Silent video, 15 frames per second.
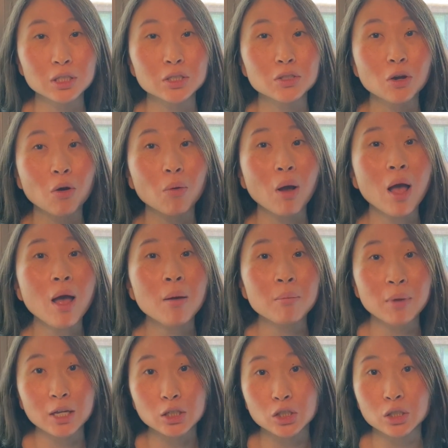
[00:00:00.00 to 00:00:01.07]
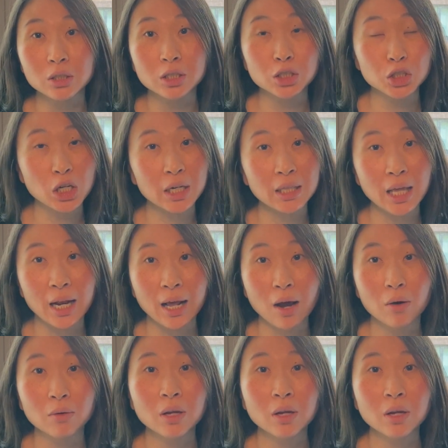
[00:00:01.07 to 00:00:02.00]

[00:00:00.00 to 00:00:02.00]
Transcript: so make sure to check that out.